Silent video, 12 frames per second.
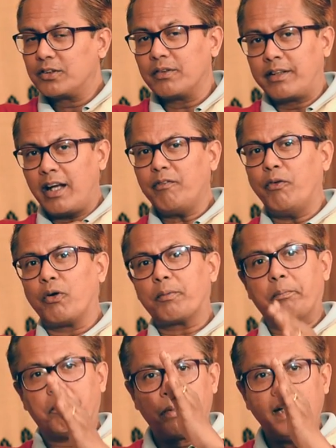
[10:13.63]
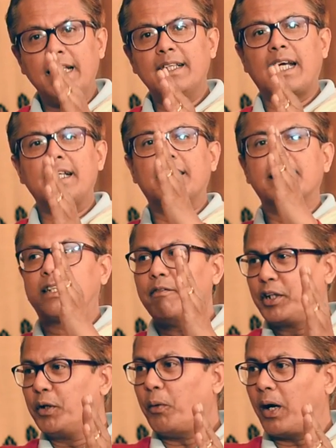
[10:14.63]
So therefore,
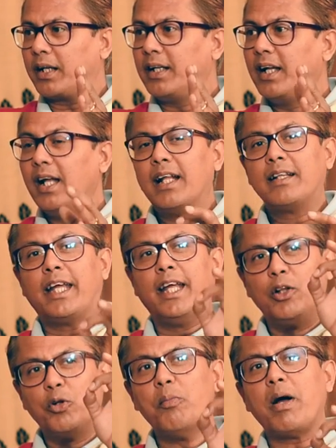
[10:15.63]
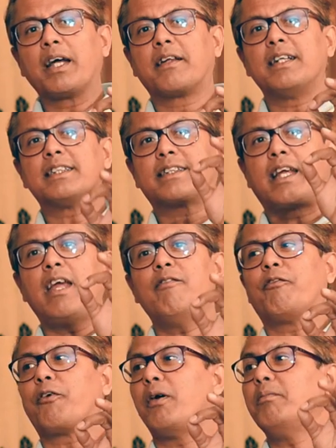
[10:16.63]
pre-1971, the Hindu migrants came
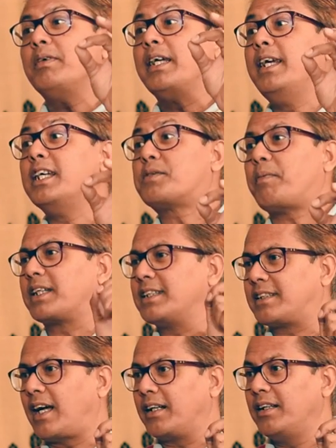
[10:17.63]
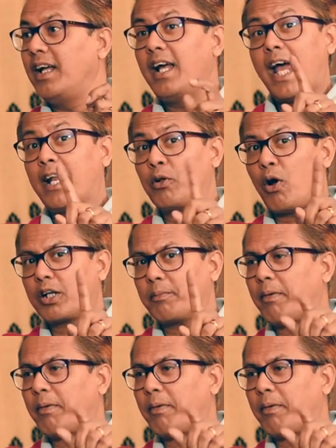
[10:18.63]
from East Pakistan and not